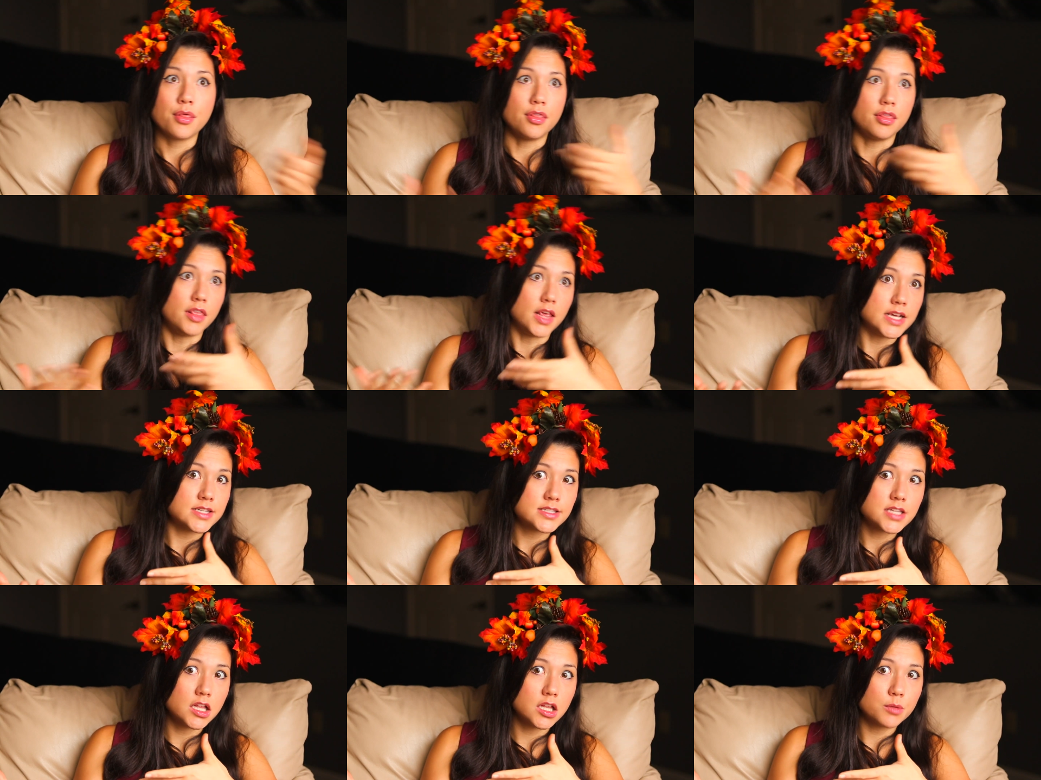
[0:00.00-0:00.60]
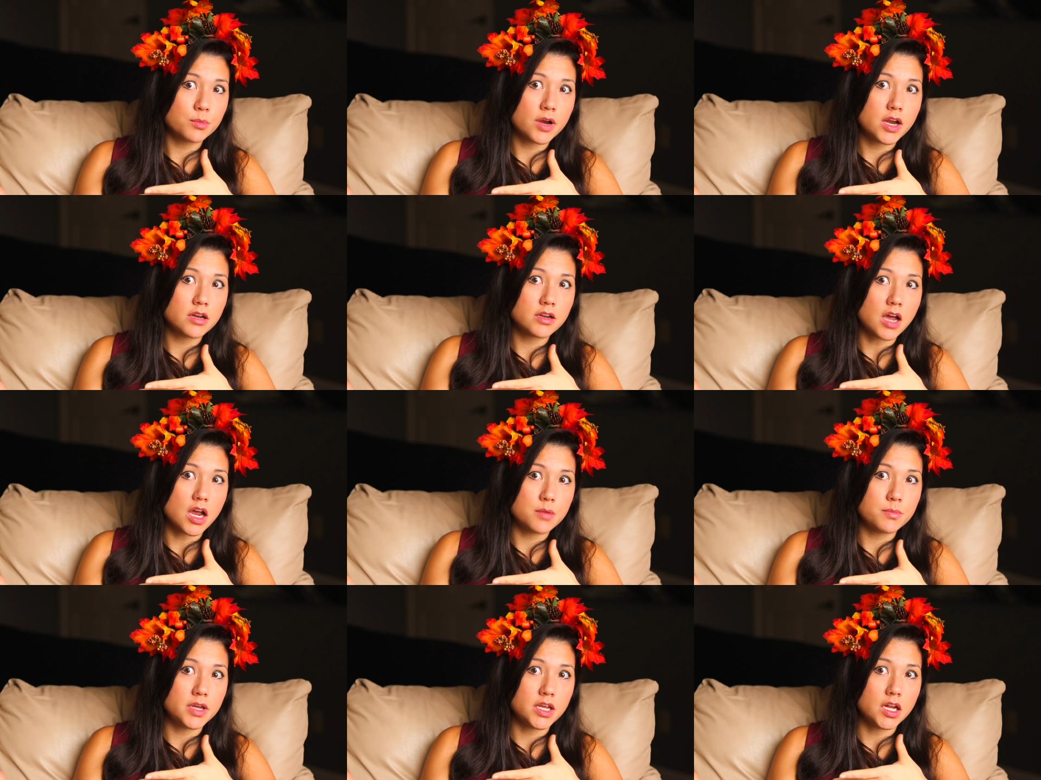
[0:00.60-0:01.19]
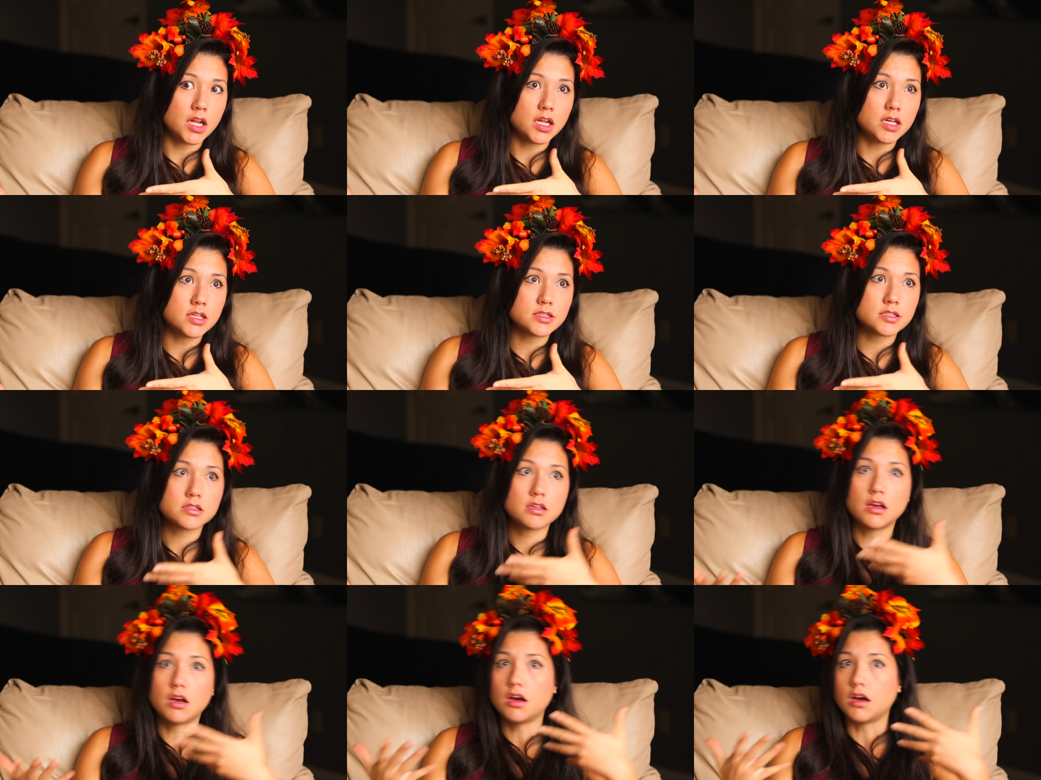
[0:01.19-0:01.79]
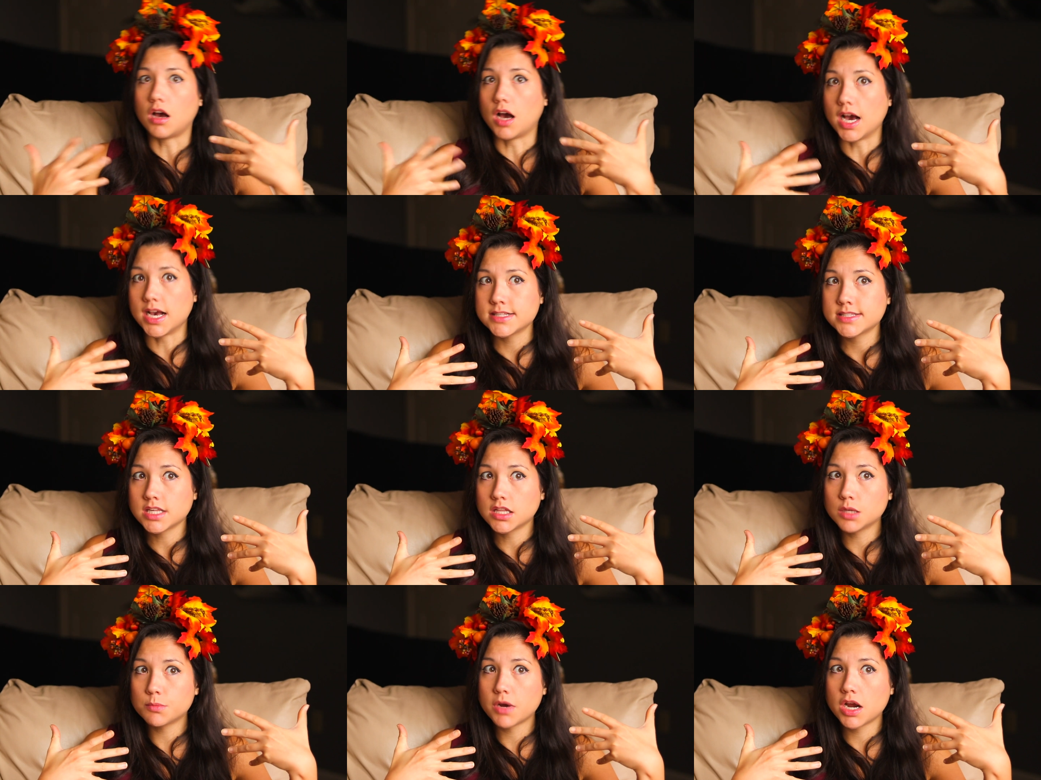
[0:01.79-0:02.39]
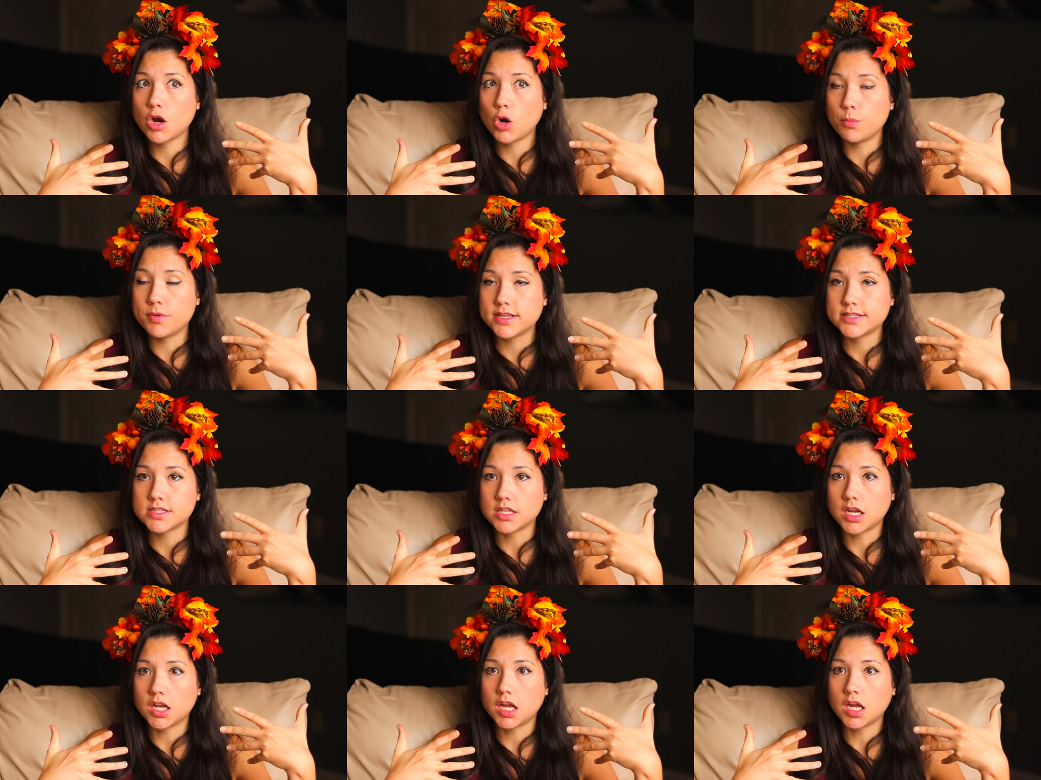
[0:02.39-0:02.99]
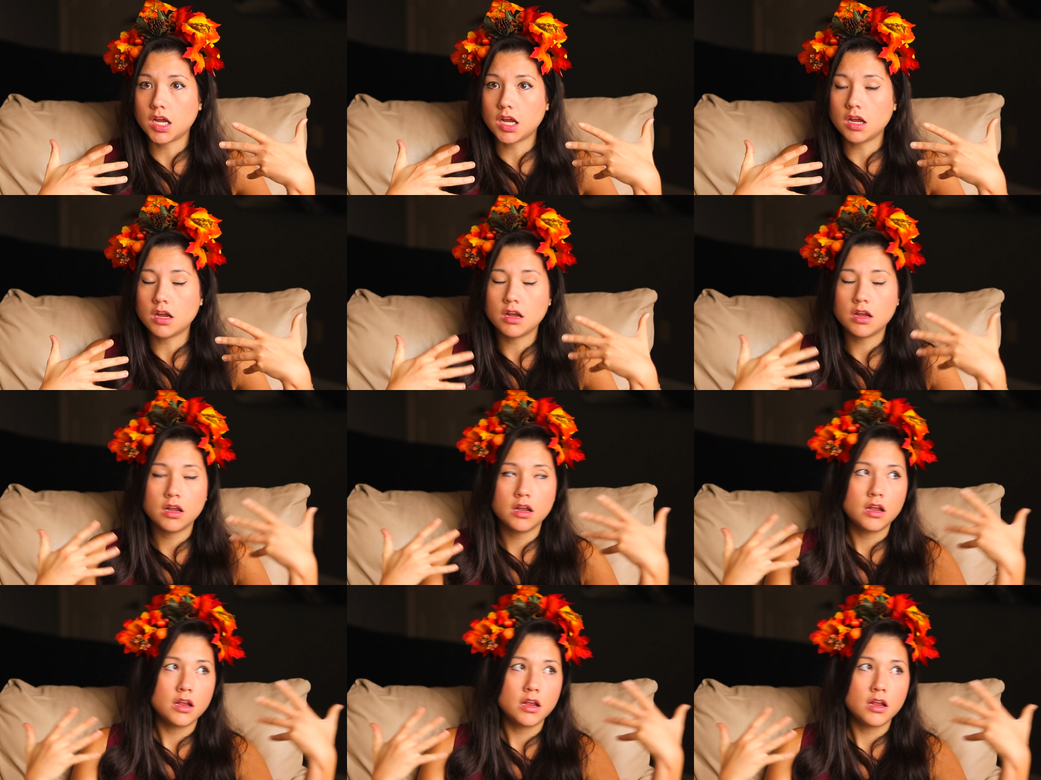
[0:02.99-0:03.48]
They celebrate diabetes. I celebrate obesity.